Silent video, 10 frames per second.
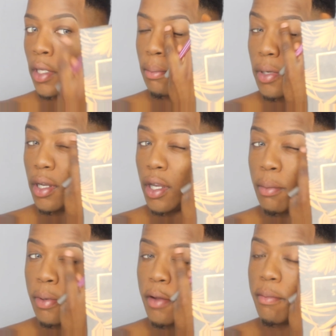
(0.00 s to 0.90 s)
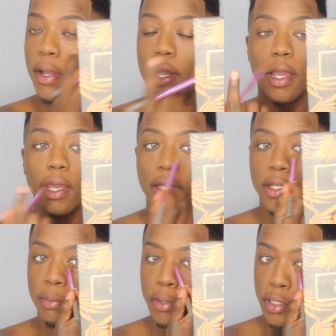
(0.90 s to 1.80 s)
But above my eye,
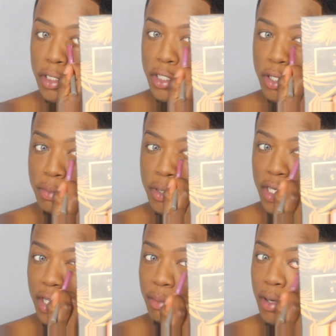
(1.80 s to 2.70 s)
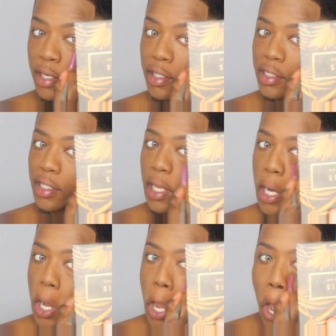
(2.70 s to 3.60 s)
typically don't put any product there.